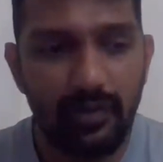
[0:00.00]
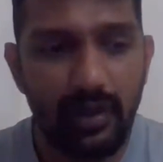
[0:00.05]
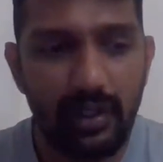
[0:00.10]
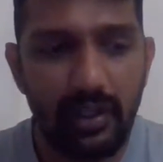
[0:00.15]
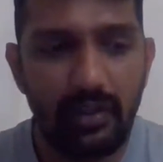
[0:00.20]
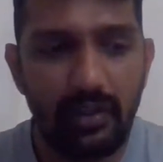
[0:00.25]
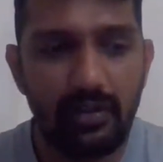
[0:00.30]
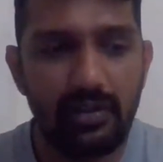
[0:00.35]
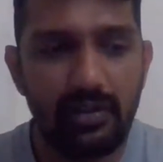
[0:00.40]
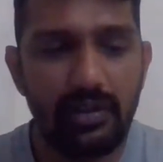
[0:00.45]

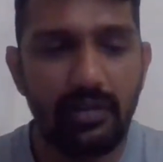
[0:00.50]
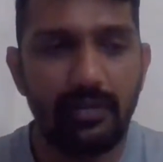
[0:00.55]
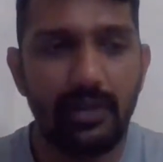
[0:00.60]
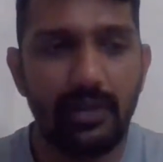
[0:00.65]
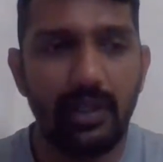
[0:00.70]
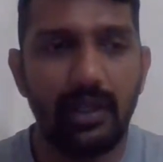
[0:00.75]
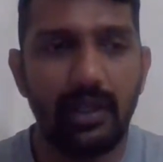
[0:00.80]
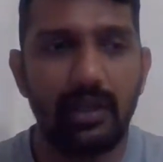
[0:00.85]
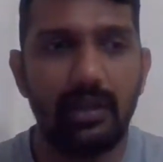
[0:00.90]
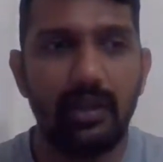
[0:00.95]
working on
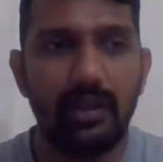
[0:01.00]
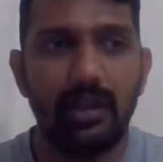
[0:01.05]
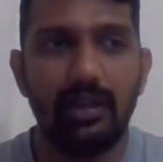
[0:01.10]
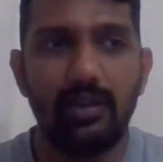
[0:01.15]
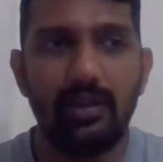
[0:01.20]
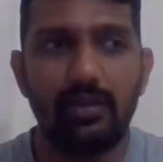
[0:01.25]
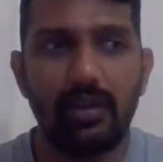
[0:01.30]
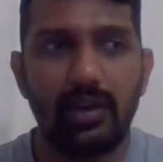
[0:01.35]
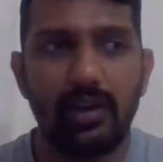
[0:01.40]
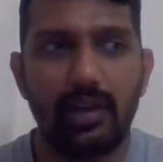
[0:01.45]
something and
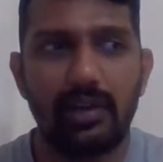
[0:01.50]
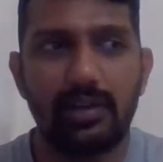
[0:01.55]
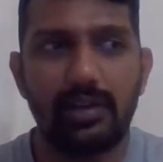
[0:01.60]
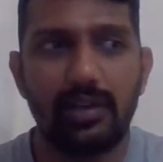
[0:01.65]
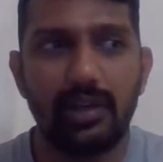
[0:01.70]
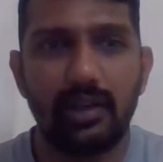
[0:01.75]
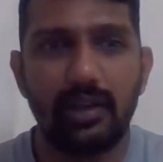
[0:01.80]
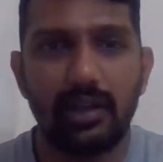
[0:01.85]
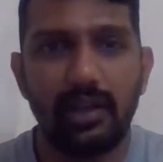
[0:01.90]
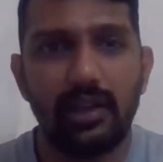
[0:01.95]
then you're
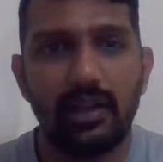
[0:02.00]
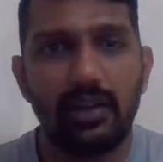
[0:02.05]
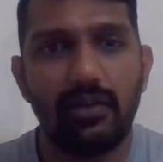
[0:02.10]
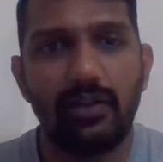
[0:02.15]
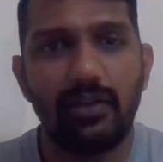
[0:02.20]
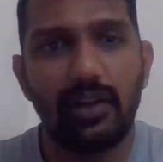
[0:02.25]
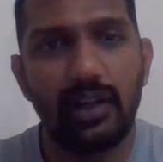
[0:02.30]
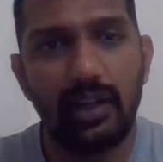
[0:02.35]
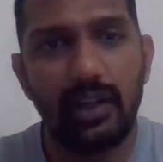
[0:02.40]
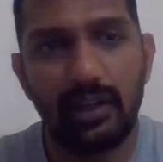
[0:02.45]
resting, then you're
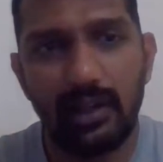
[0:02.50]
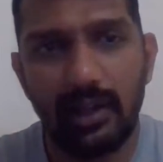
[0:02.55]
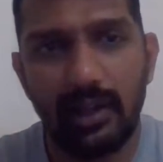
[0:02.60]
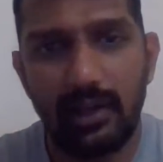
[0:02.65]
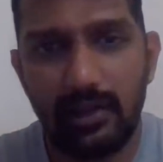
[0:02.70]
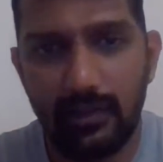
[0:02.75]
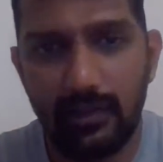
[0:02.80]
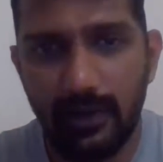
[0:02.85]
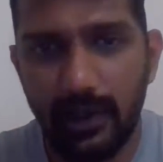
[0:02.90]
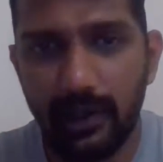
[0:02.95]
working, that
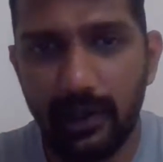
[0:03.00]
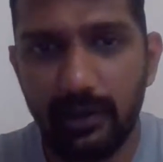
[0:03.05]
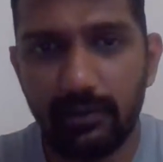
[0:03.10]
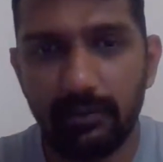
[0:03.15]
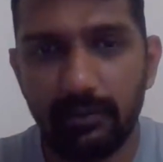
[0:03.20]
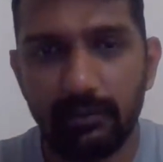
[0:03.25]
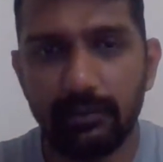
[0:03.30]
is fine.